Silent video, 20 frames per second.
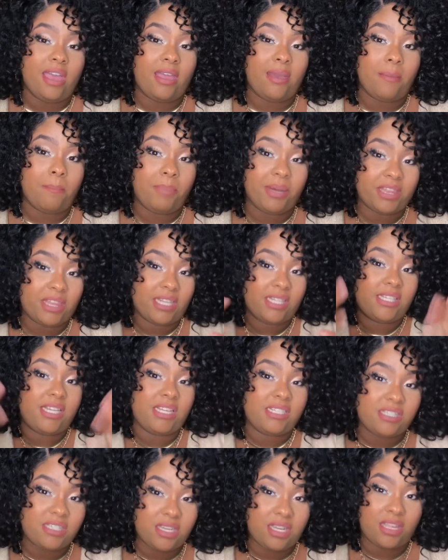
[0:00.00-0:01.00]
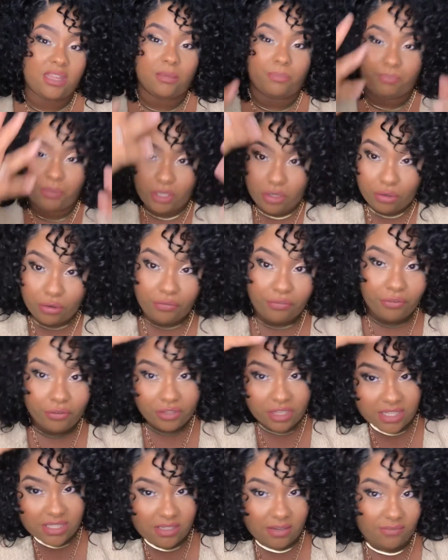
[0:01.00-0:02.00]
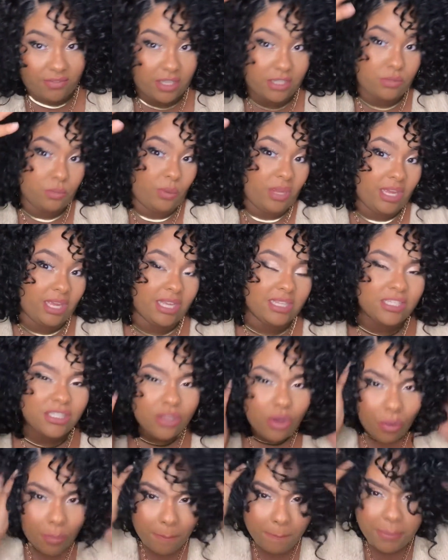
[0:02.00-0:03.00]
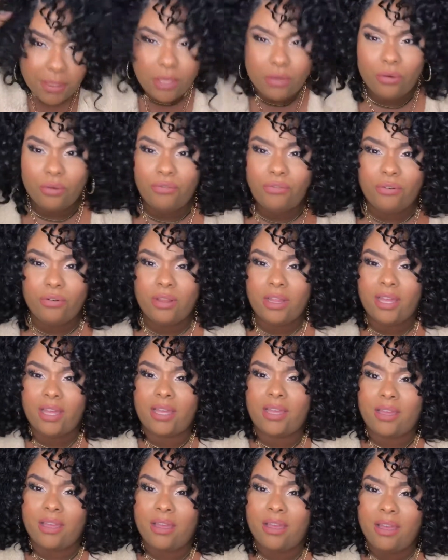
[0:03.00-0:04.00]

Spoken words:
But the density, the beautifulness of this wig, it's so beautiful. Like,